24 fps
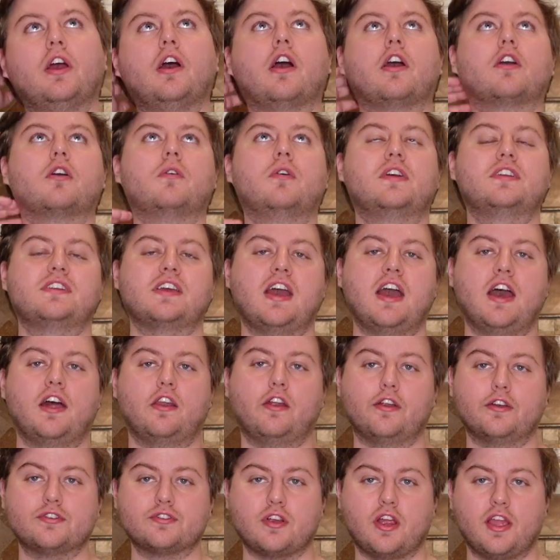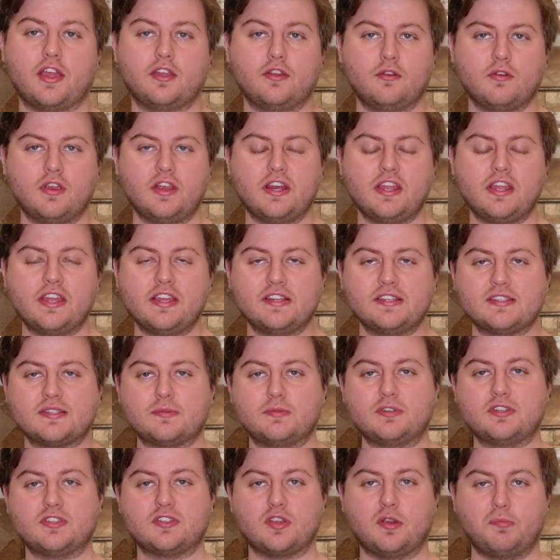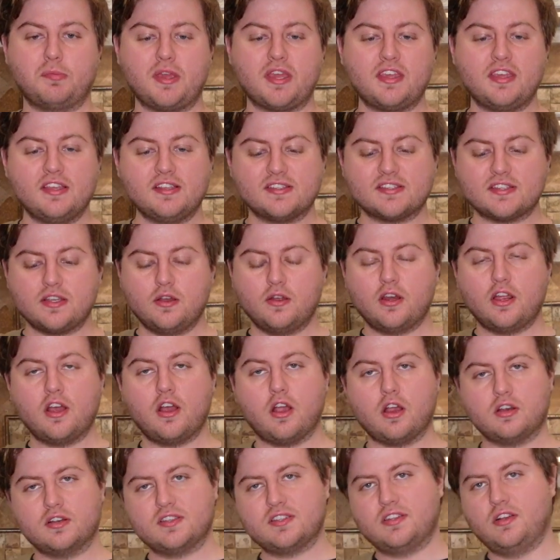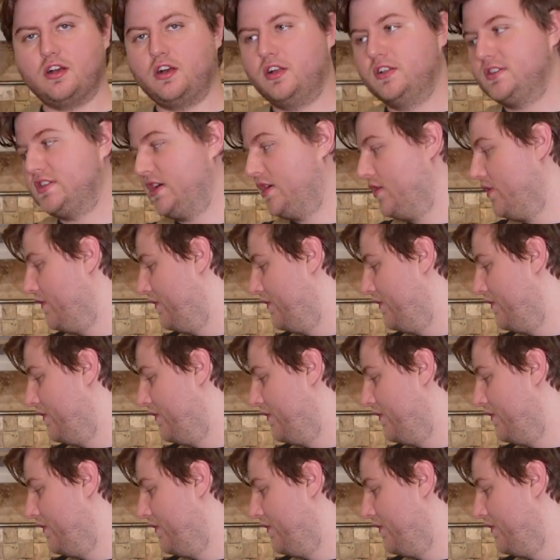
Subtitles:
are going to add our dry ingredients, which is our baking soda, our salt, and our